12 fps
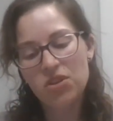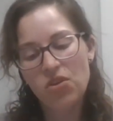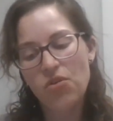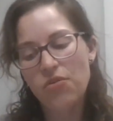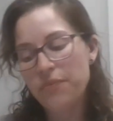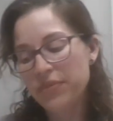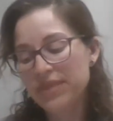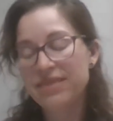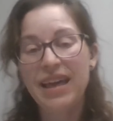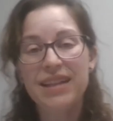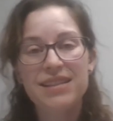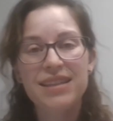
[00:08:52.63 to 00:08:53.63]
So
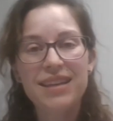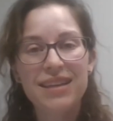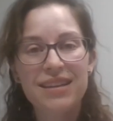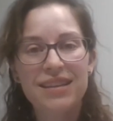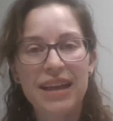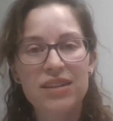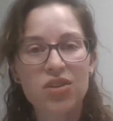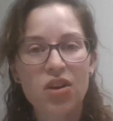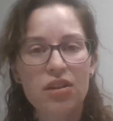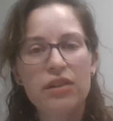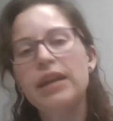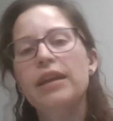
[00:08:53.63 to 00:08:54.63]
that's it, that's
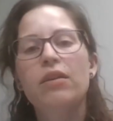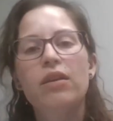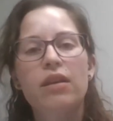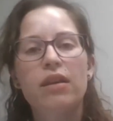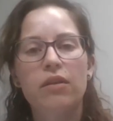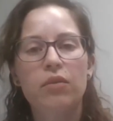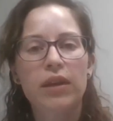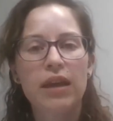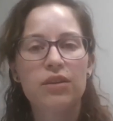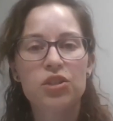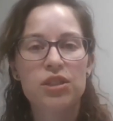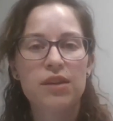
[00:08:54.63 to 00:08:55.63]
all. And
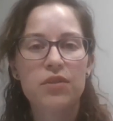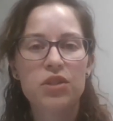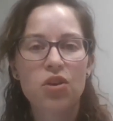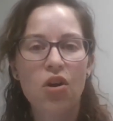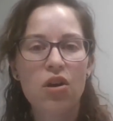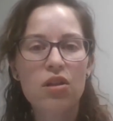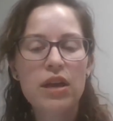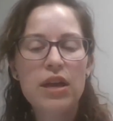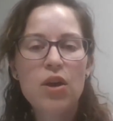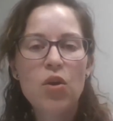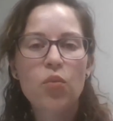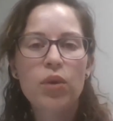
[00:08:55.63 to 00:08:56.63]
again, just give us a call.
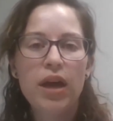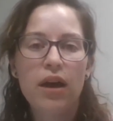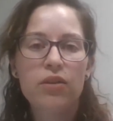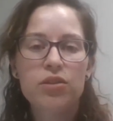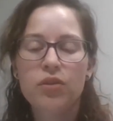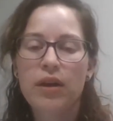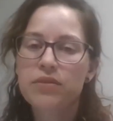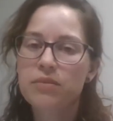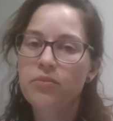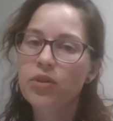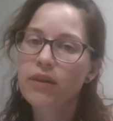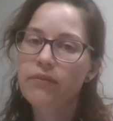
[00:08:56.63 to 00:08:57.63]
We also have some
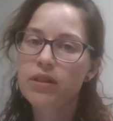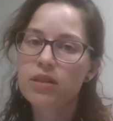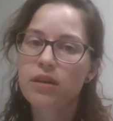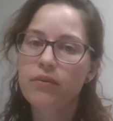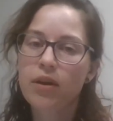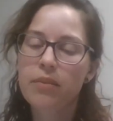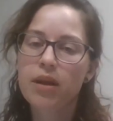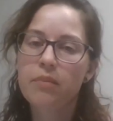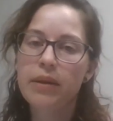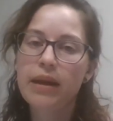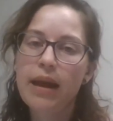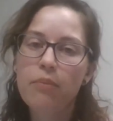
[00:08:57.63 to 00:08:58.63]
really fun stuff coming up
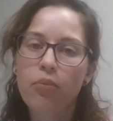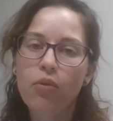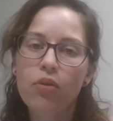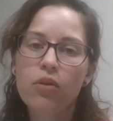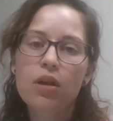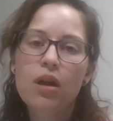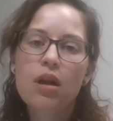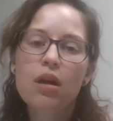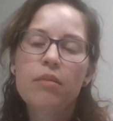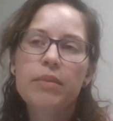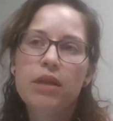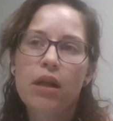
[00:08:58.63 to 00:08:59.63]
in April.
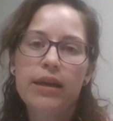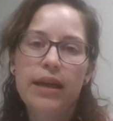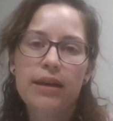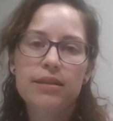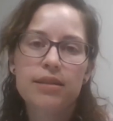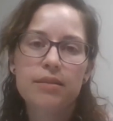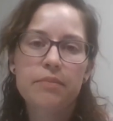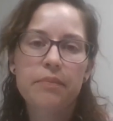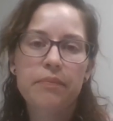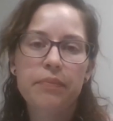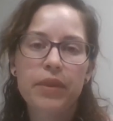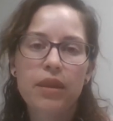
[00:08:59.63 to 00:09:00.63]
Miss Holly has
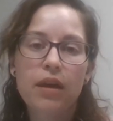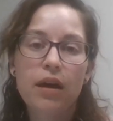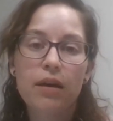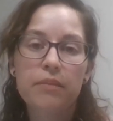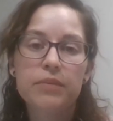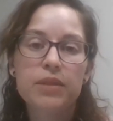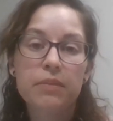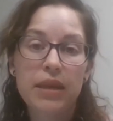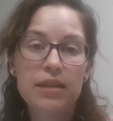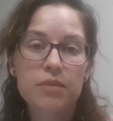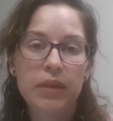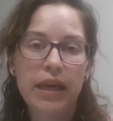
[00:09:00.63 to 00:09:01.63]
some
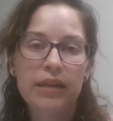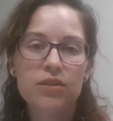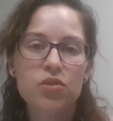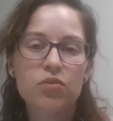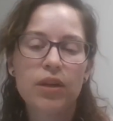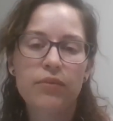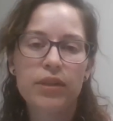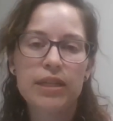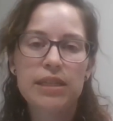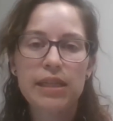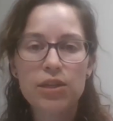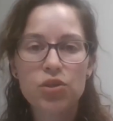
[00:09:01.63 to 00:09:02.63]
things planned, so definitely
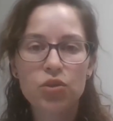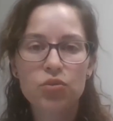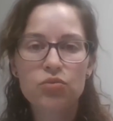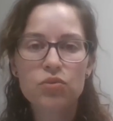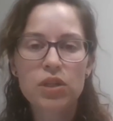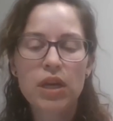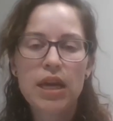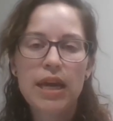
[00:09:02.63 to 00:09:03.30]
stay tuned.